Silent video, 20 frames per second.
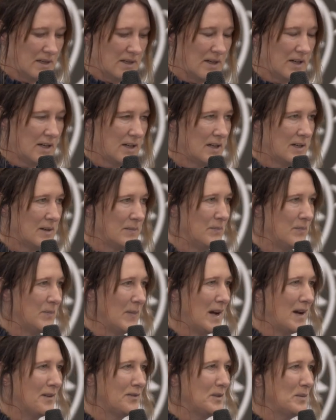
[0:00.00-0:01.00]

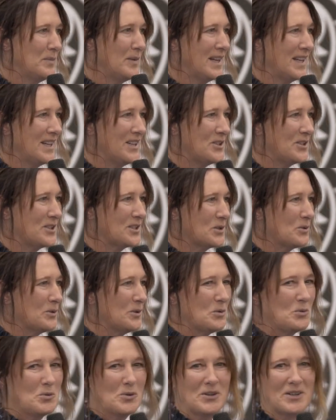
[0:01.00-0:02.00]
After being used to an
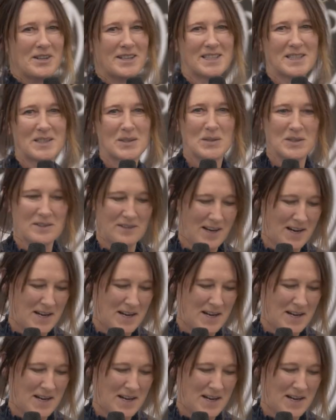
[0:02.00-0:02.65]
organised